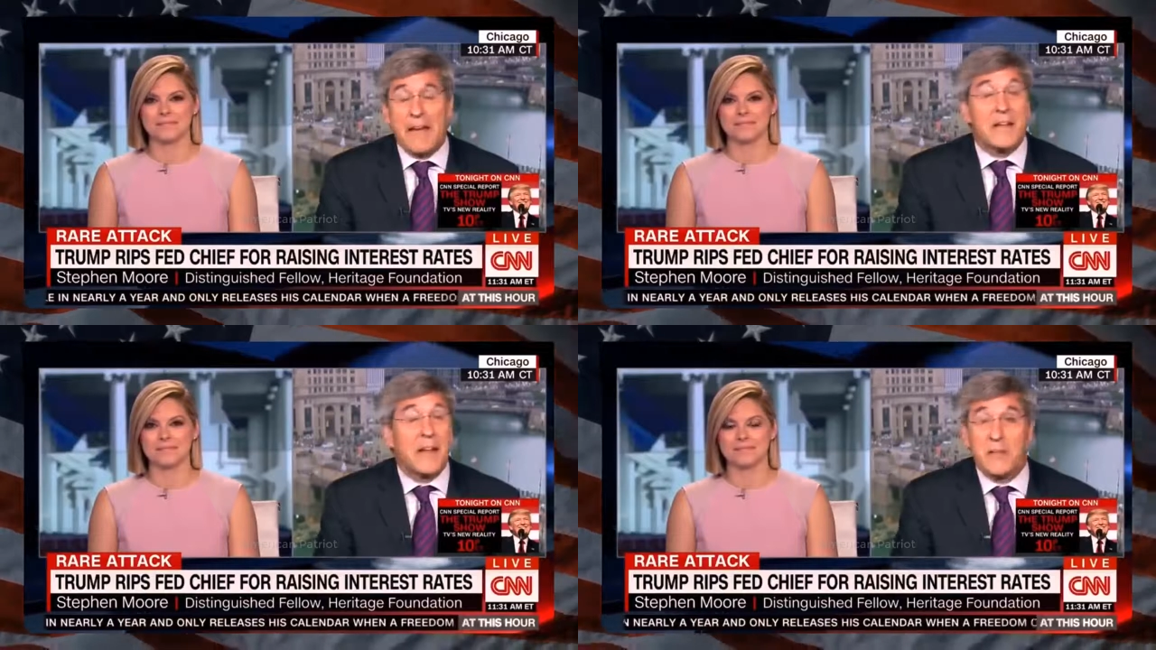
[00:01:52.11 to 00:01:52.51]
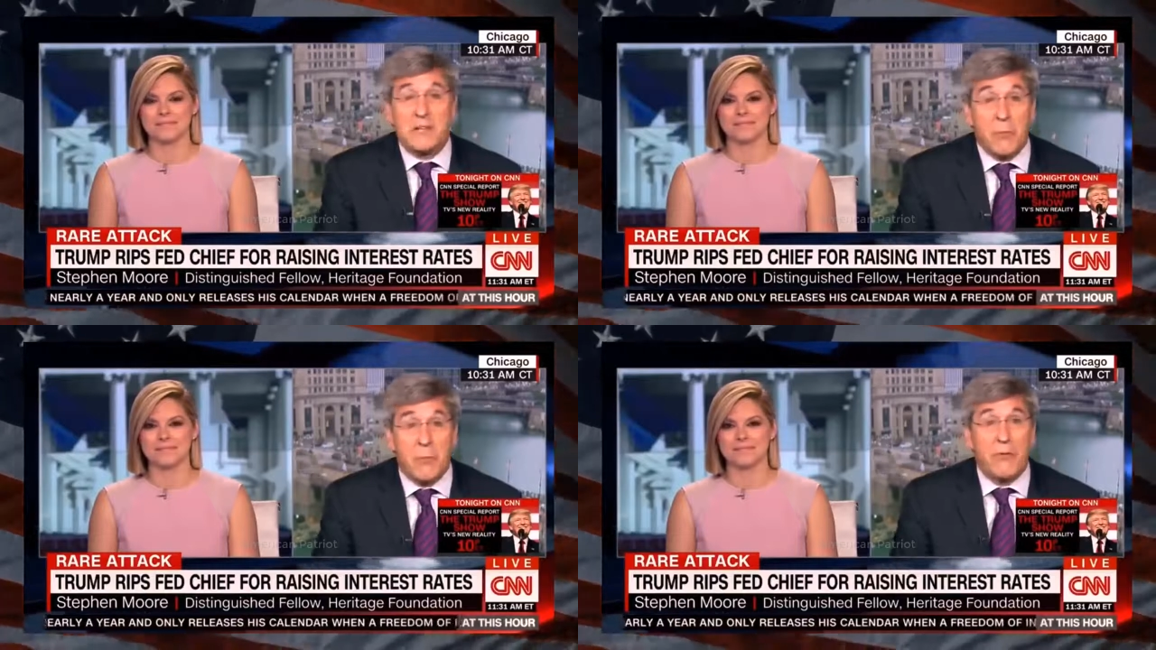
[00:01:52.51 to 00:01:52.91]
Speaker 1: And I'm not
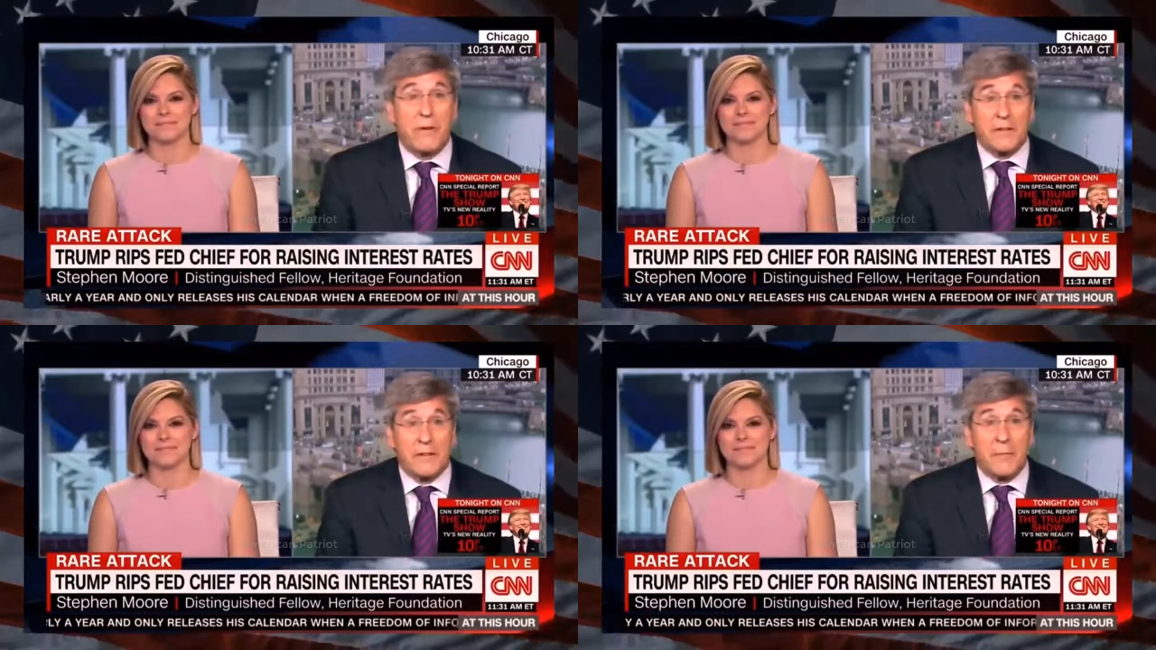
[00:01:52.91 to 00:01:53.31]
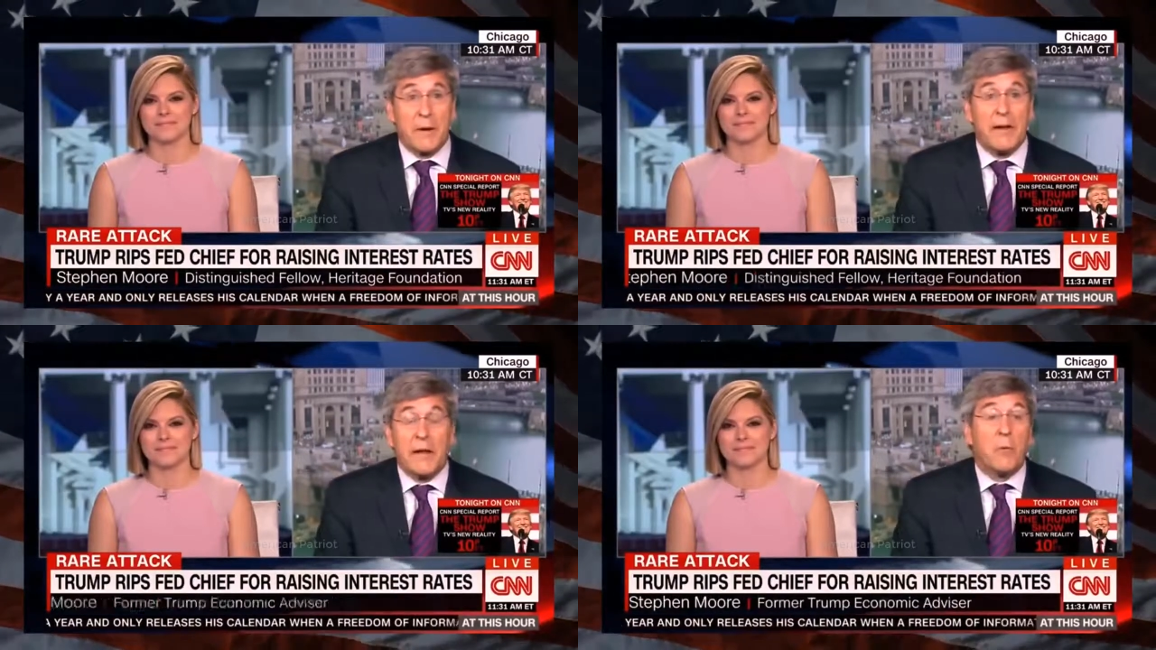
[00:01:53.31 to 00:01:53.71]
saying this
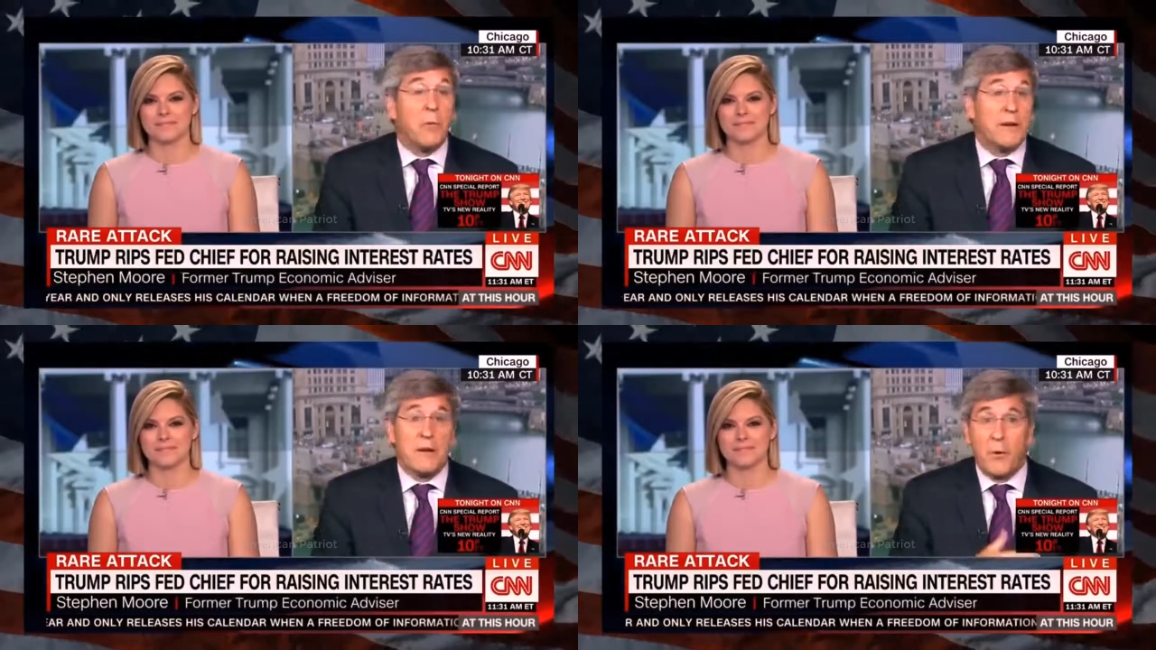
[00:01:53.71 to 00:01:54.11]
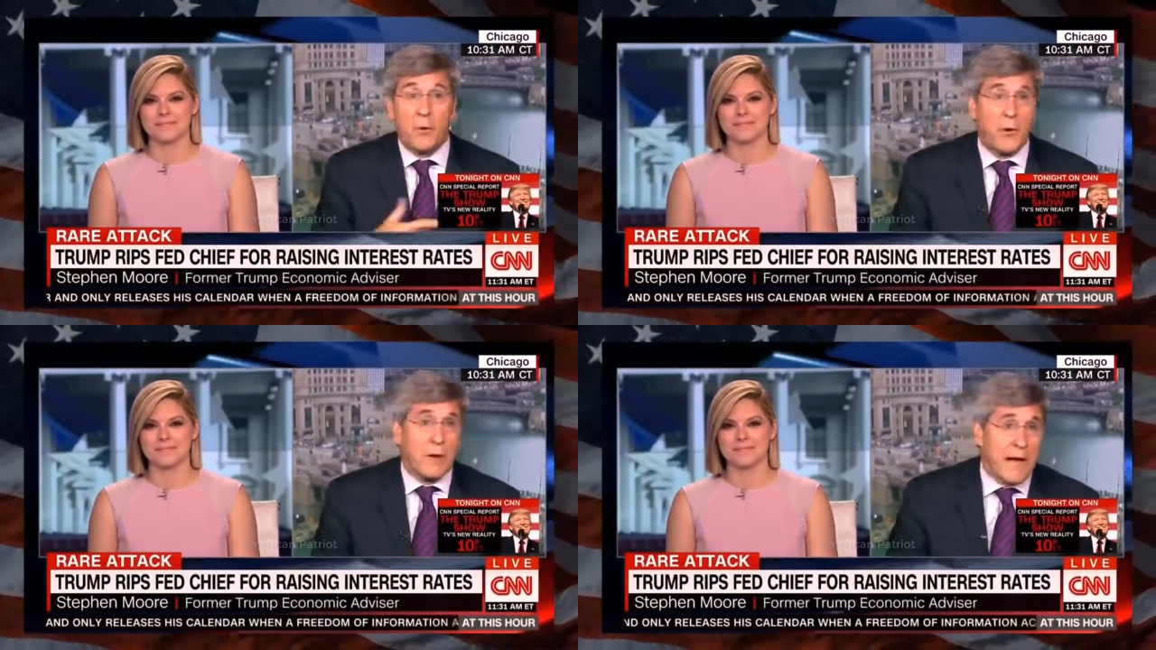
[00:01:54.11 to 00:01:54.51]
approvingly, but we
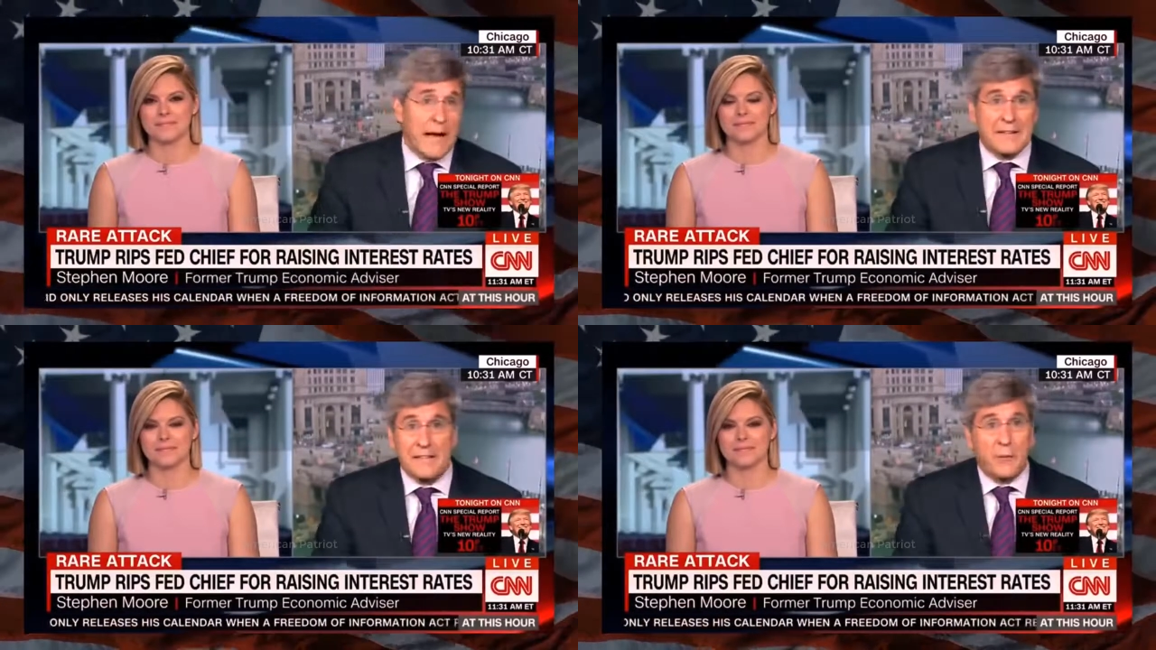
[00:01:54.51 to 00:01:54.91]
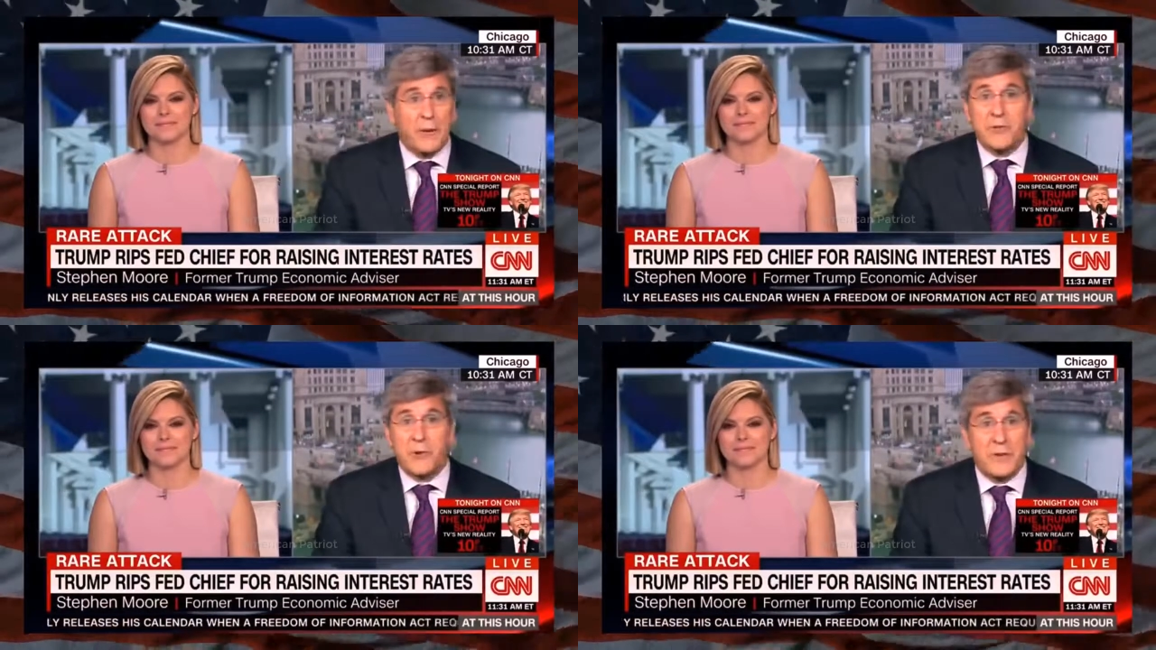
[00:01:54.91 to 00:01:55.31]
know going back
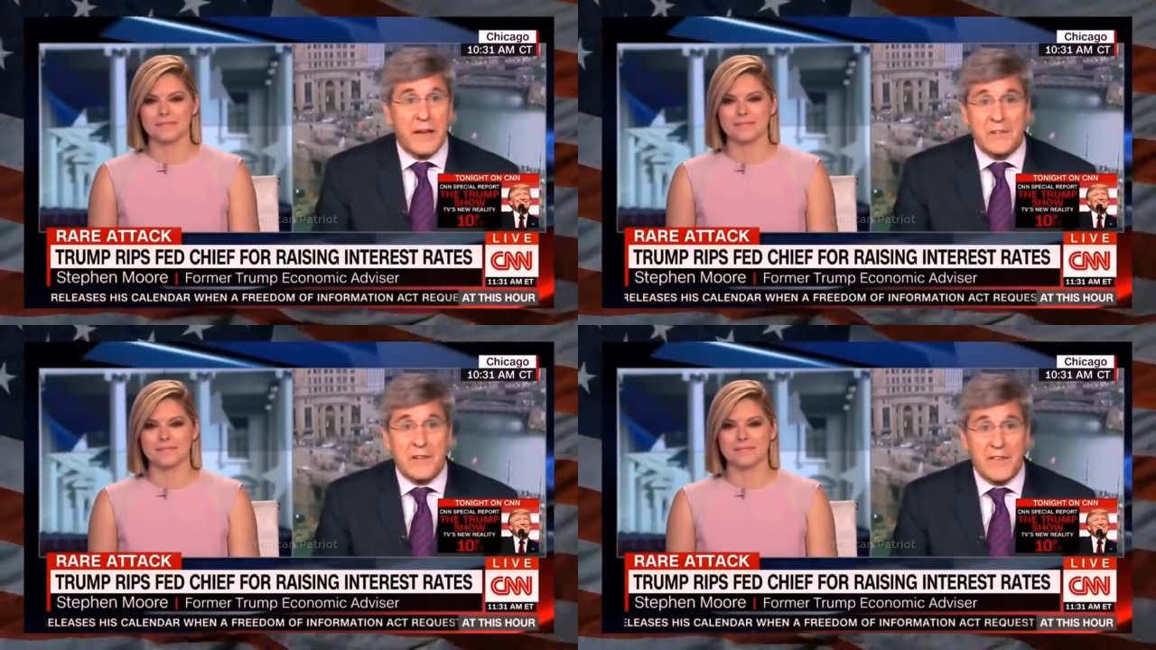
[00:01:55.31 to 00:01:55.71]
to Richard